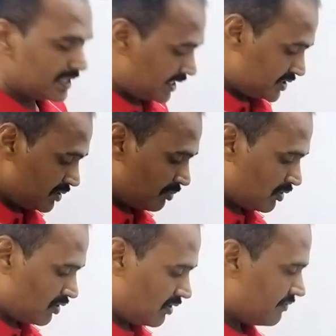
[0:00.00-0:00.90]
The
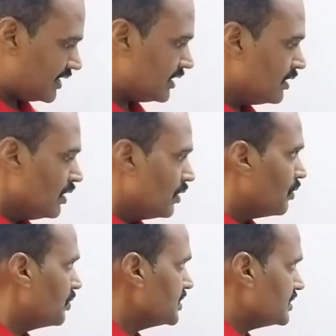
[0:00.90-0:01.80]
reciprocal of that
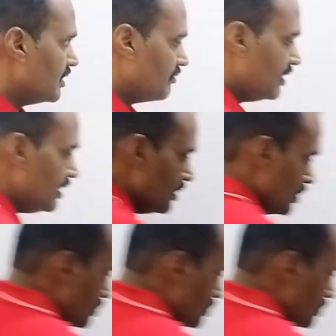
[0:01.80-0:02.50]
original one.